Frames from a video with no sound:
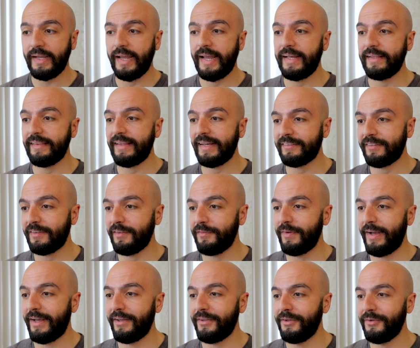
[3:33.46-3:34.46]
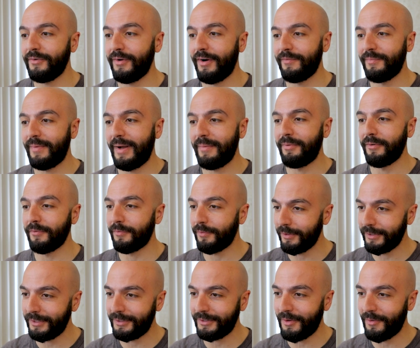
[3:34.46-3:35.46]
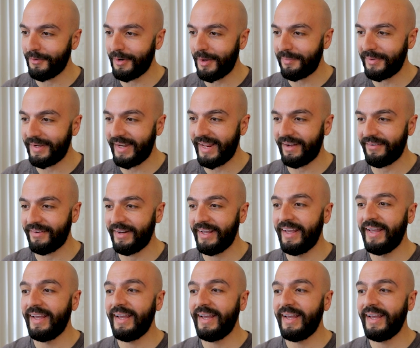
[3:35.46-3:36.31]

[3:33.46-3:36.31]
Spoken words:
And that's the value of my portfolio going up and down.